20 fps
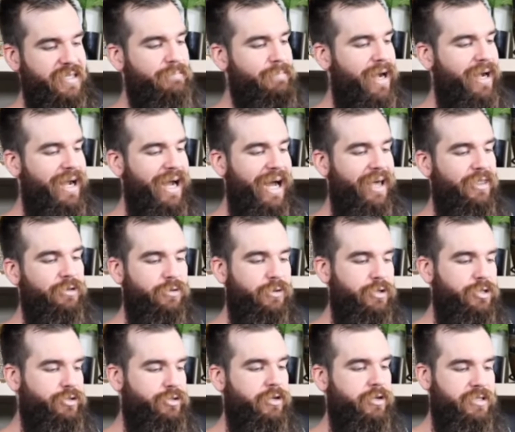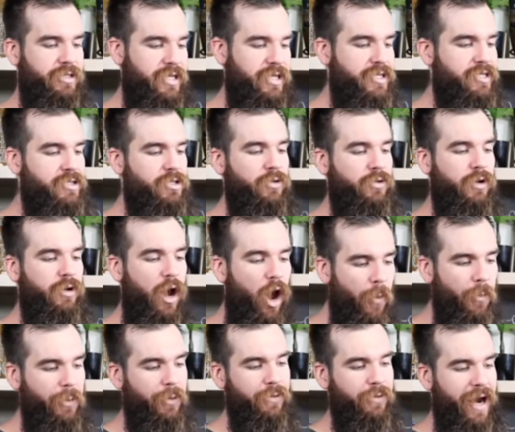among other atrocities, to
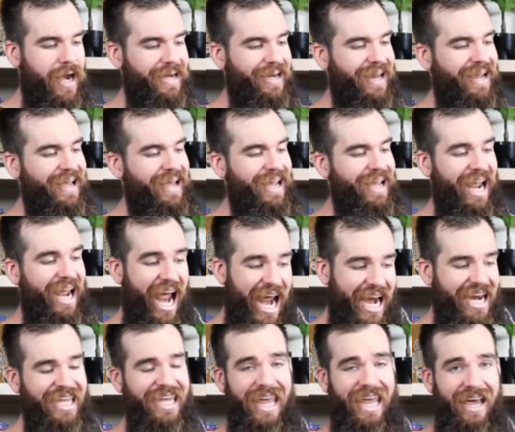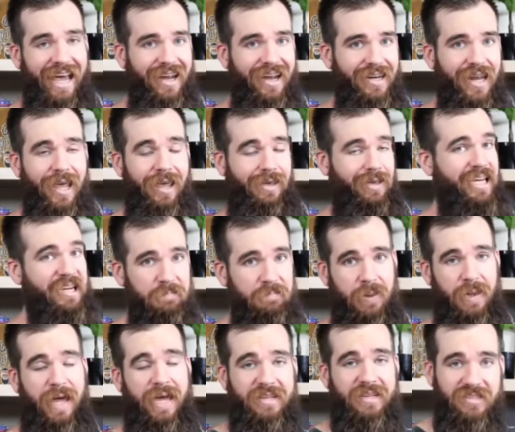operate an account in plain